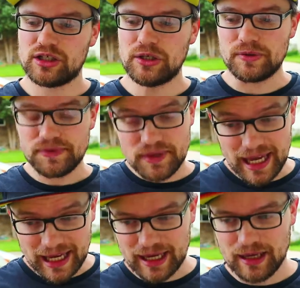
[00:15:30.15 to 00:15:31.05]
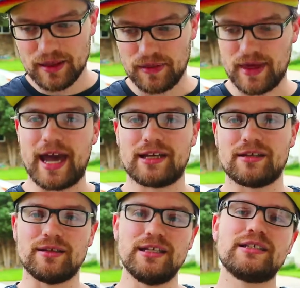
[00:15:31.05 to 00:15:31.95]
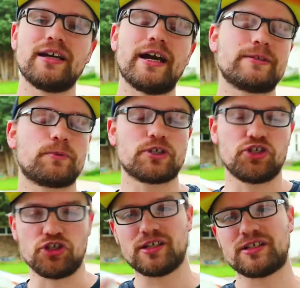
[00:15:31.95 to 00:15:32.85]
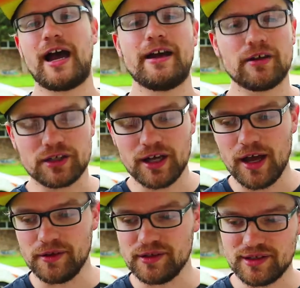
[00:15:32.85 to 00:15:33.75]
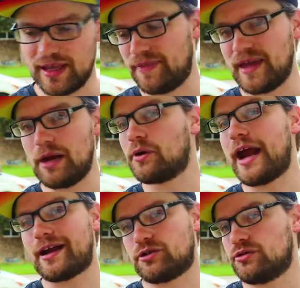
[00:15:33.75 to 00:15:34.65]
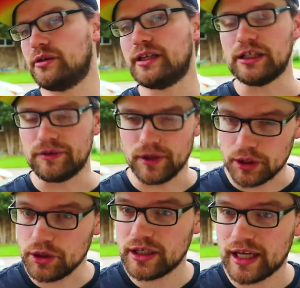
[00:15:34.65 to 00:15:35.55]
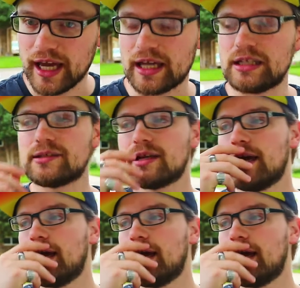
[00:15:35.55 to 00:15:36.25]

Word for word: to think that these guys were just hired guns and they were actually the good guys.